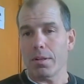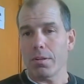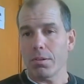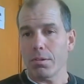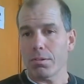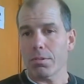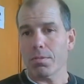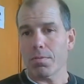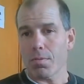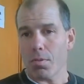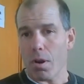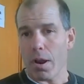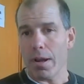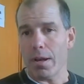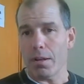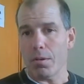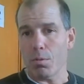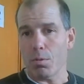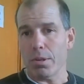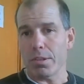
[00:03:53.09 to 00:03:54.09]
And there's a
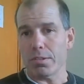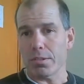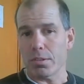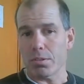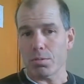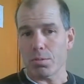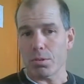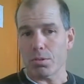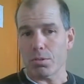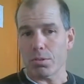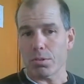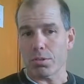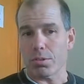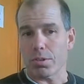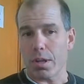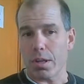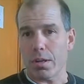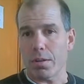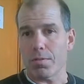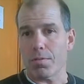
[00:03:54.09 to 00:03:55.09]
variety of reasons which we'll
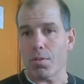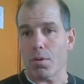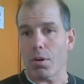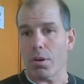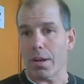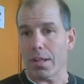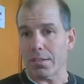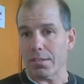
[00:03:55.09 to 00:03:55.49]
study for it.